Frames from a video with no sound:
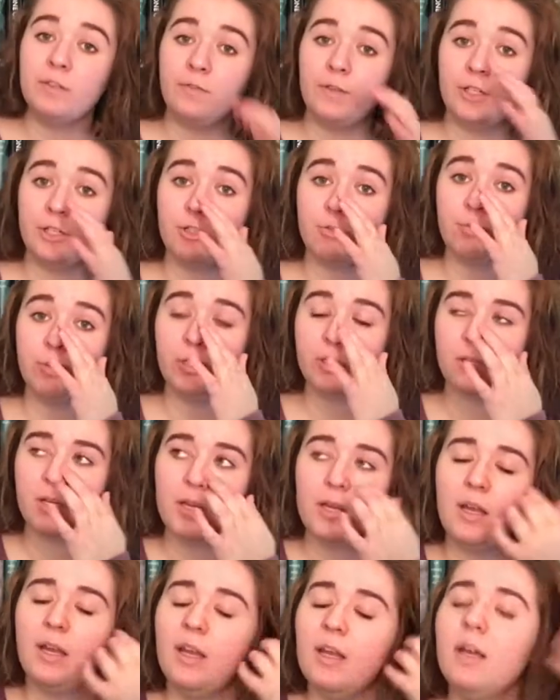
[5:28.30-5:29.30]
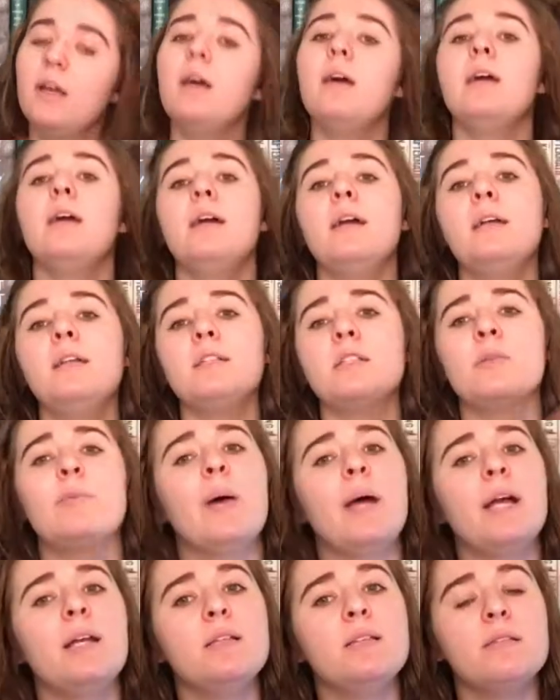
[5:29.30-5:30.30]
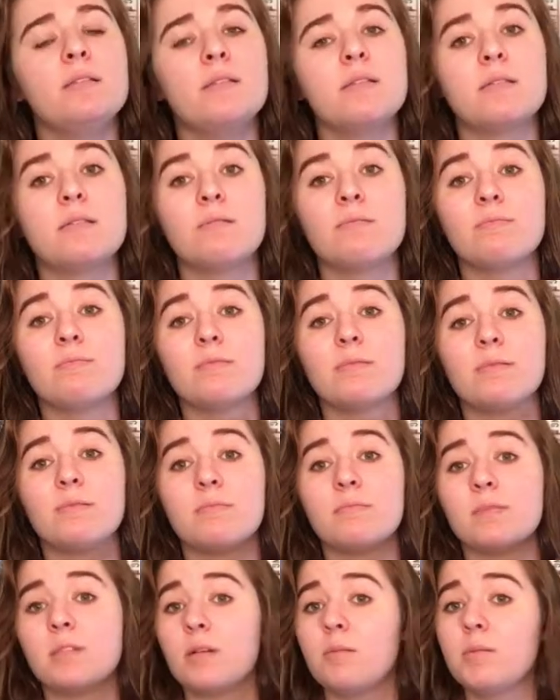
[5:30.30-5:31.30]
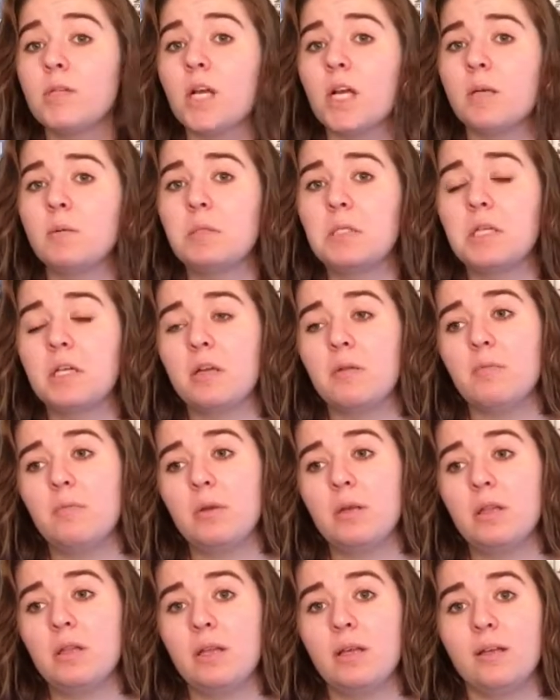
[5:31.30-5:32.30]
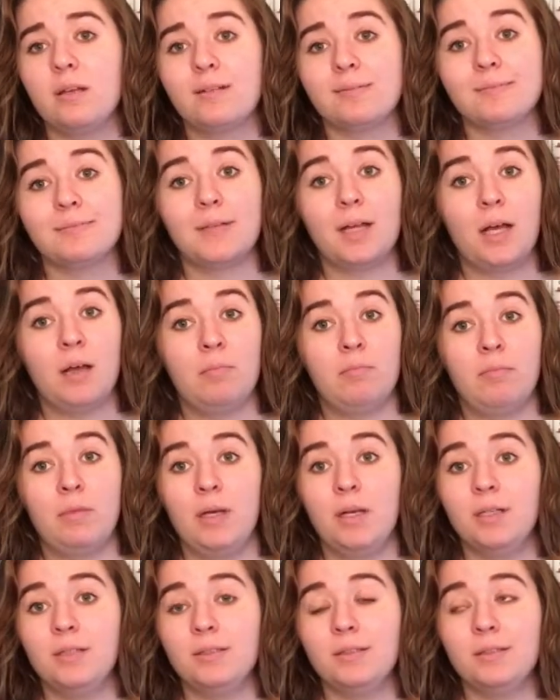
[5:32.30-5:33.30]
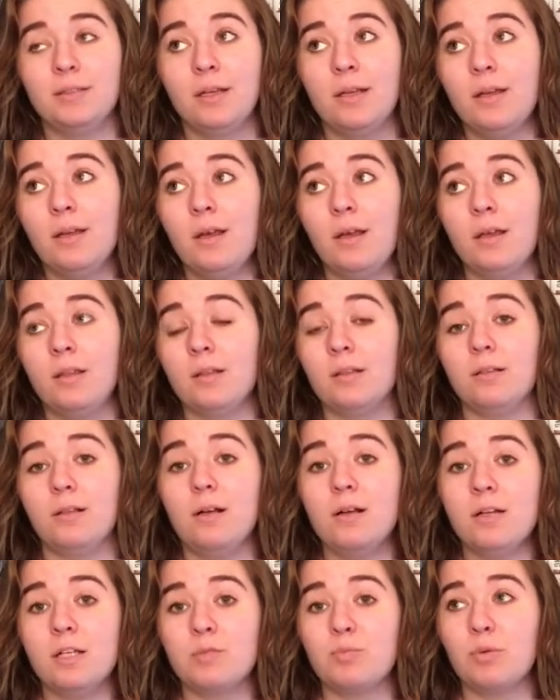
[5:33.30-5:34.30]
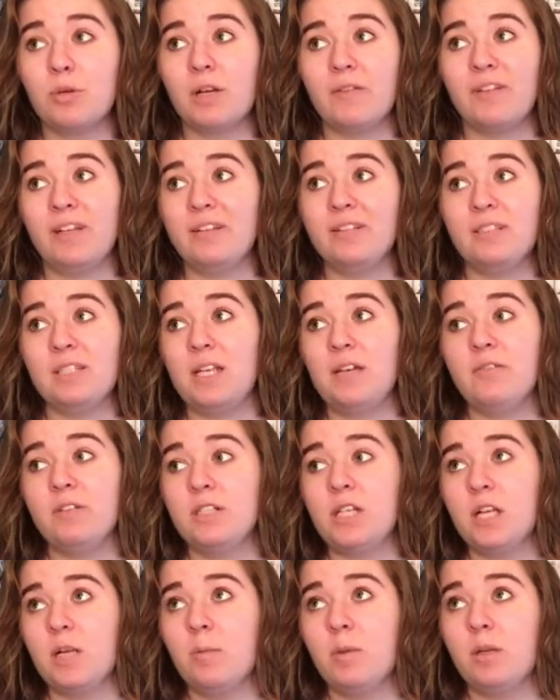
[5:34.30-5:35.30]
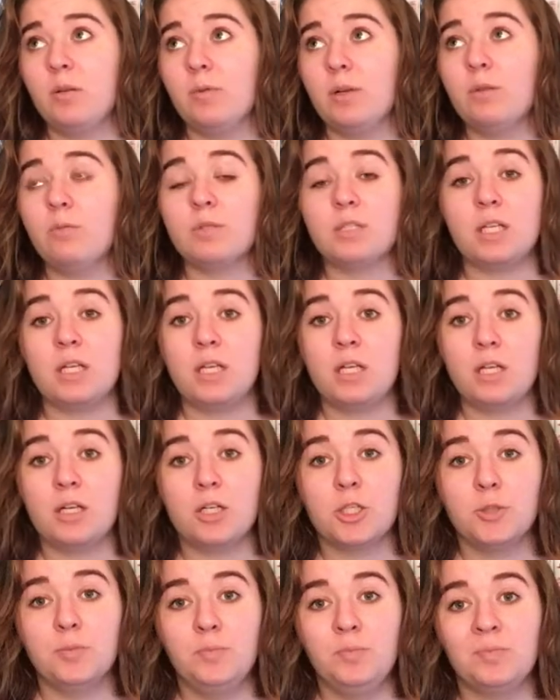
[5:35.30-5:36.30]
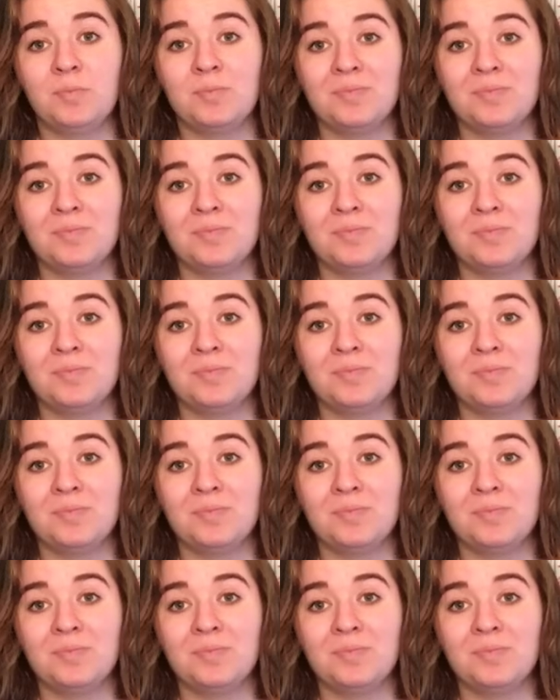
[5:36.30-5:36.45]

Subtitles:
to finish a book? It depends. Sometimes it can be like a month. The longest book it's ever taken me to read was a year.